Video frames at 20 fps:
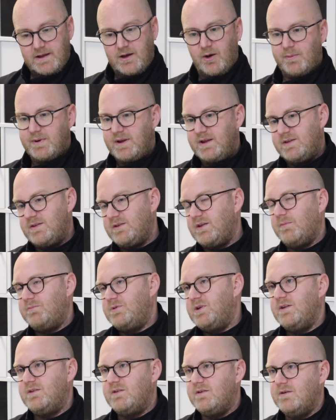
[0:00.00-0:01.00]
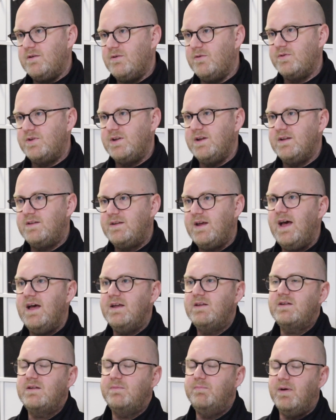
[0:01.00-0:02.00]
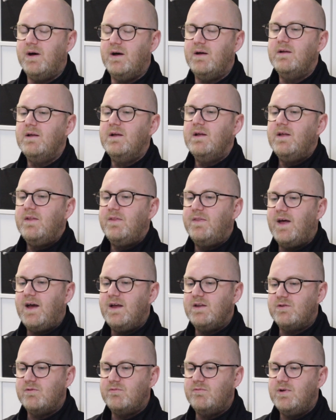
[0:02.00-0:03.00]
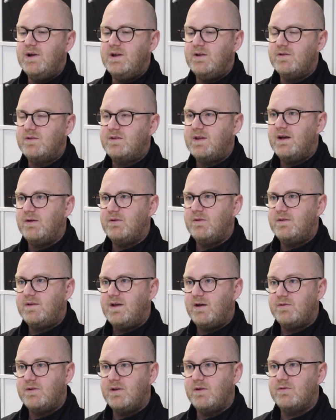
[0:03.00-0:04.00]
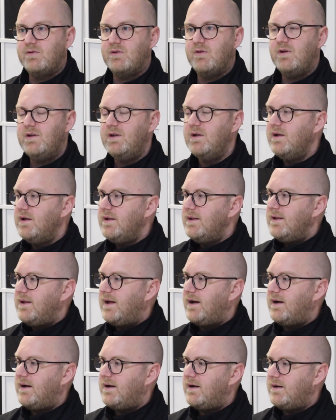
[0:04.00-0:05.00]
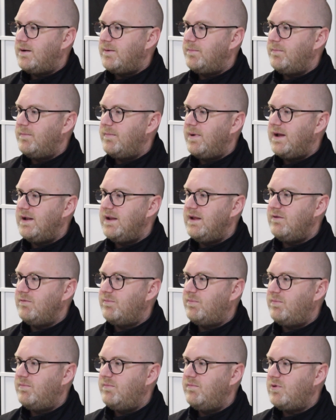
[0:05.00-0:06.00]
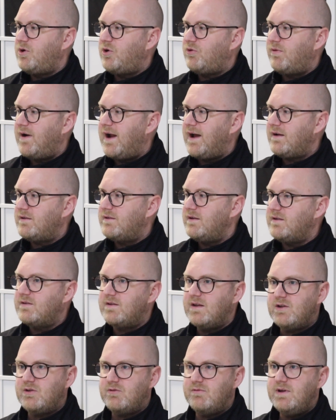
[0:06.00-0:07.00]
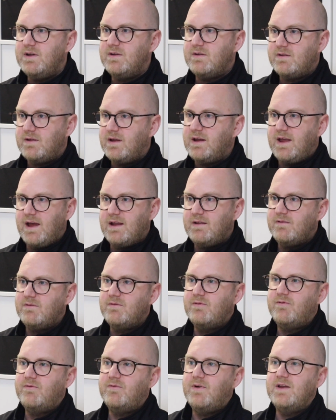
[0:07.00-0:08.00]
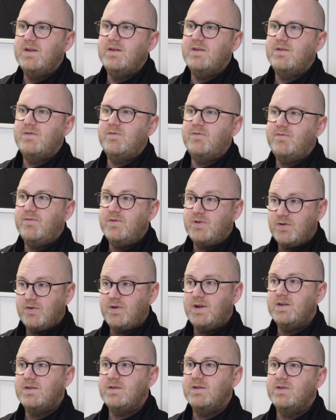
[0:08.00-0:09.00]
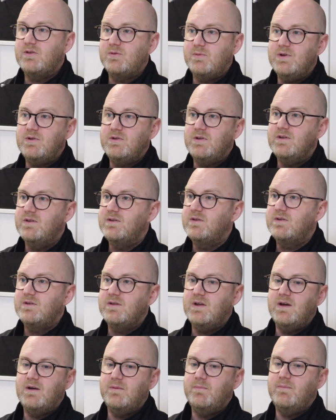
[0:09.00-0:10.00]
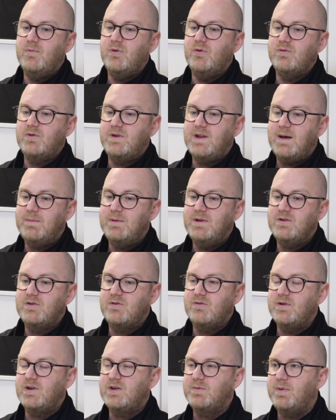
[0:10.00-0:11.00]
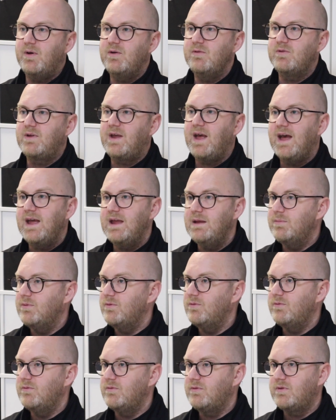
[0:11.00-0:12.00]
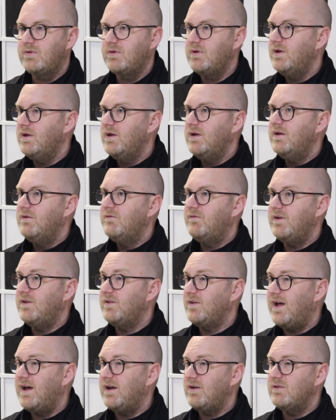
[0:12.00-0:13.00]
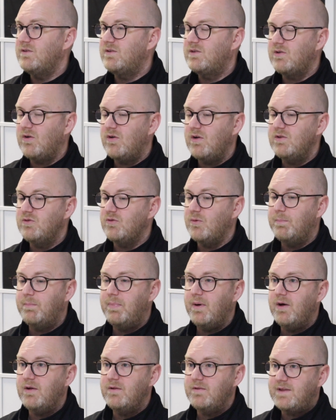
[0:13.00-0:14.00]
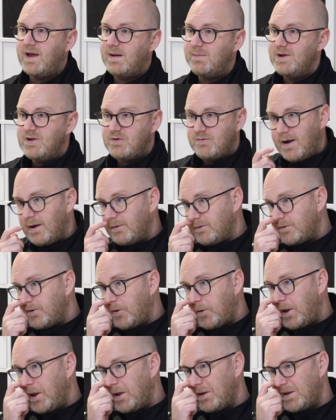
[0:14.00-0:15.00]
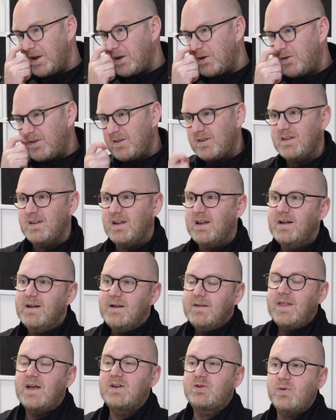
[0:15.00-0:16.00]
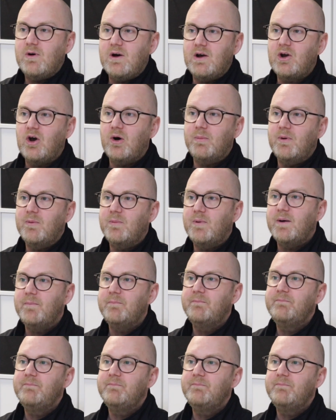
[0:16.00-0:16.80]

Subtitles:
I mean, it's subject to obviously a test, but that is a really good telltale sign. Any cracked accessories, again, sockets and switches, or damaged or exposed cables, things like that, good signs. Or burnt damage round sockets, that's quite a common one.